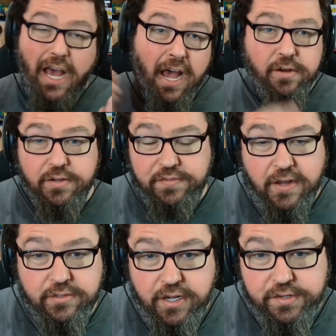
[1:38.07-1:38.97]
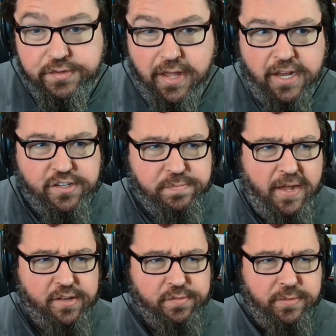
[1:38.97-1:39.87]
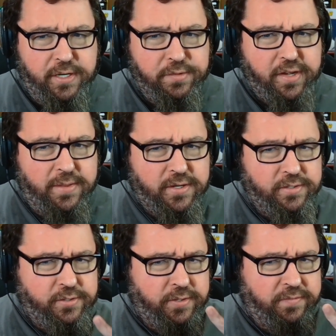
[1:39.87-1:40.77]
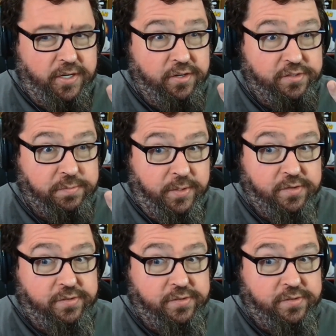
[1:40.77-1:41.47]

I always found Gus at his best when he was either doing videos with his